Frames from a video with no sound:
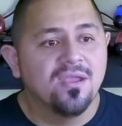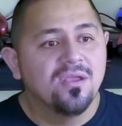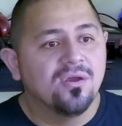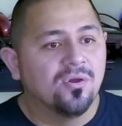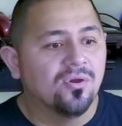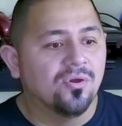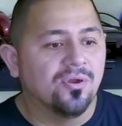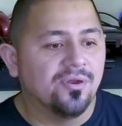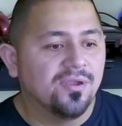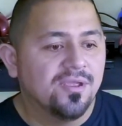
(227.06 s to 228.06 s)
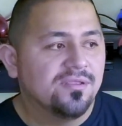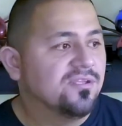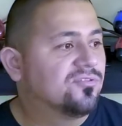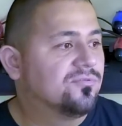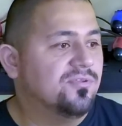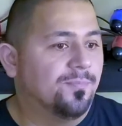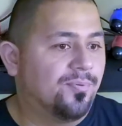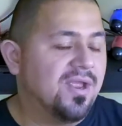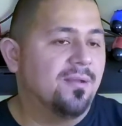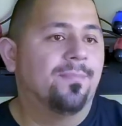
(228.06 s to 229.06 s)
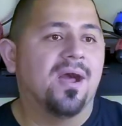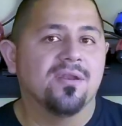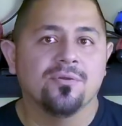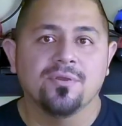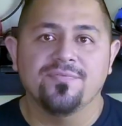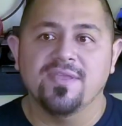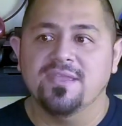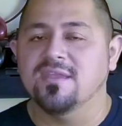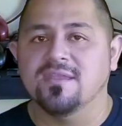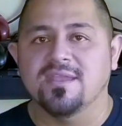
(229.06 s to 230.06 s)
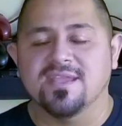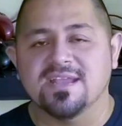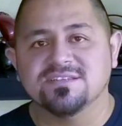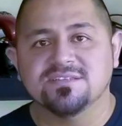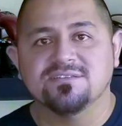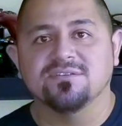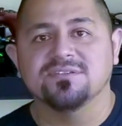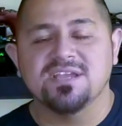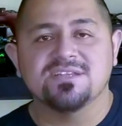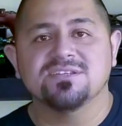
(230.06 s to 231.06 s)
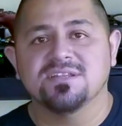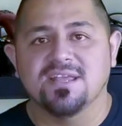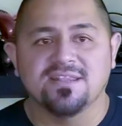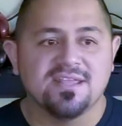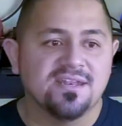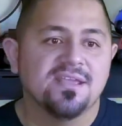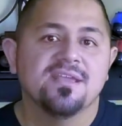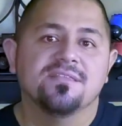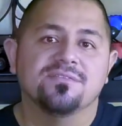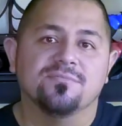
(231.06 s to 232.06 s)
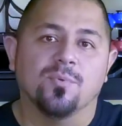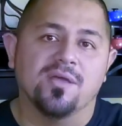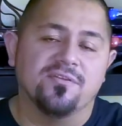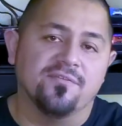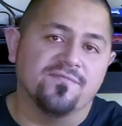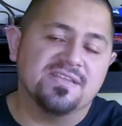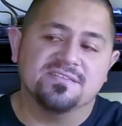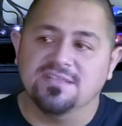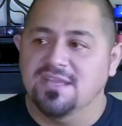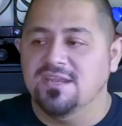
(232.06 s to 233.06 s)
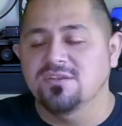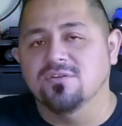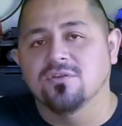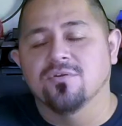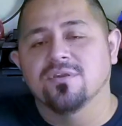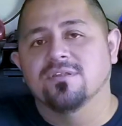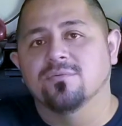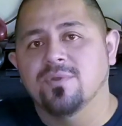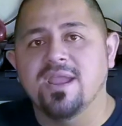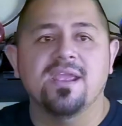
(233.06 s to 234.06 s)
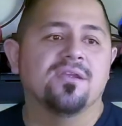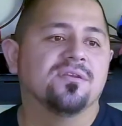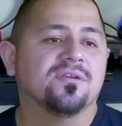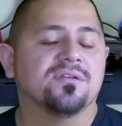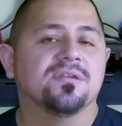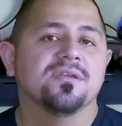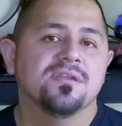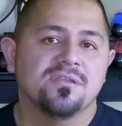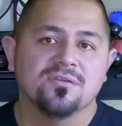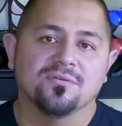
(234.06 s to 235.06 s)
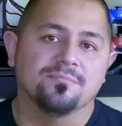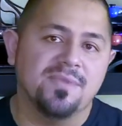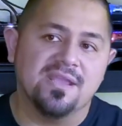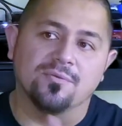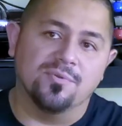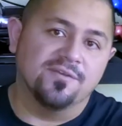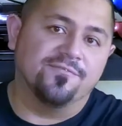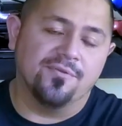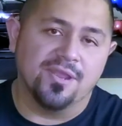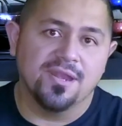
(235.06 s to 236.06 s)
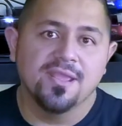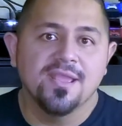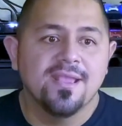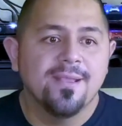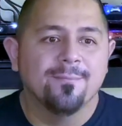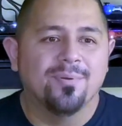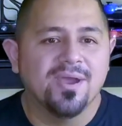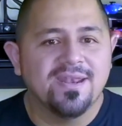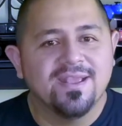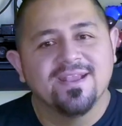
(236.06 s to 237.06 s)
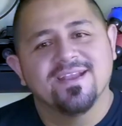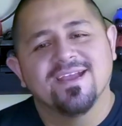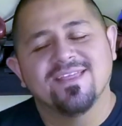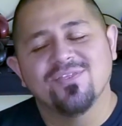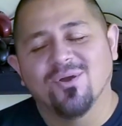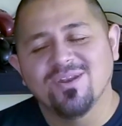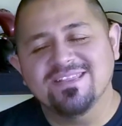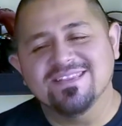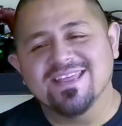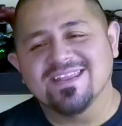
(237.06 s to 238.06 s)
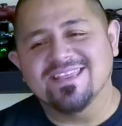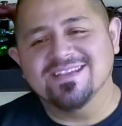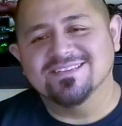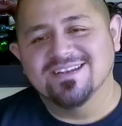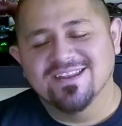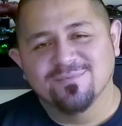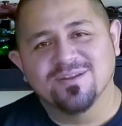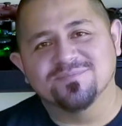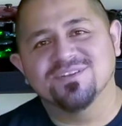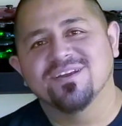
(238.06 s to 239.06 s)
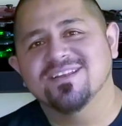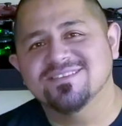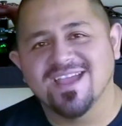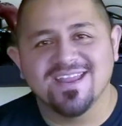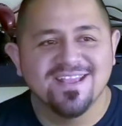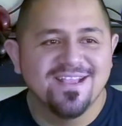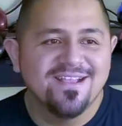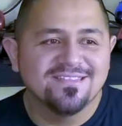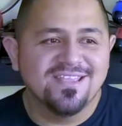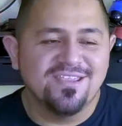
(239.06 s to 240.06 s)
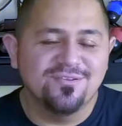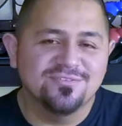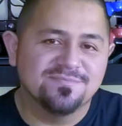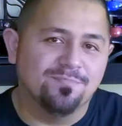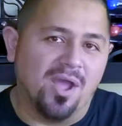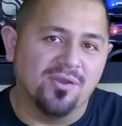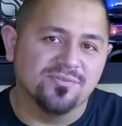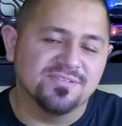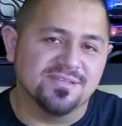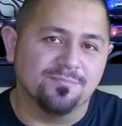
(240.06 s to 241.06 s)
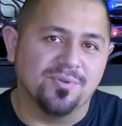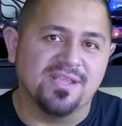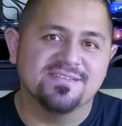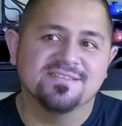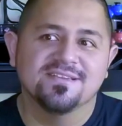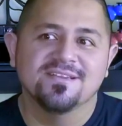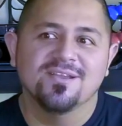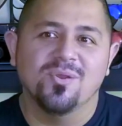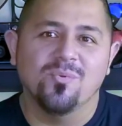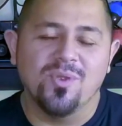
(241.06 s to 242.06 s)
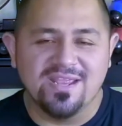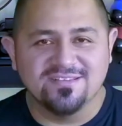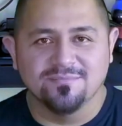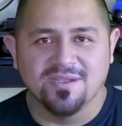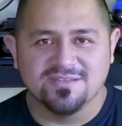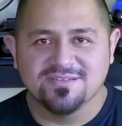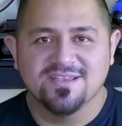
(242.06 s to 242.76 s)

Or you break a bottle and it catches their attention, and then while they're investigating, you could go another way, or you could make a run for it. But the only thing that I think is a little bit absurd is that they use bottles and bricks way too much.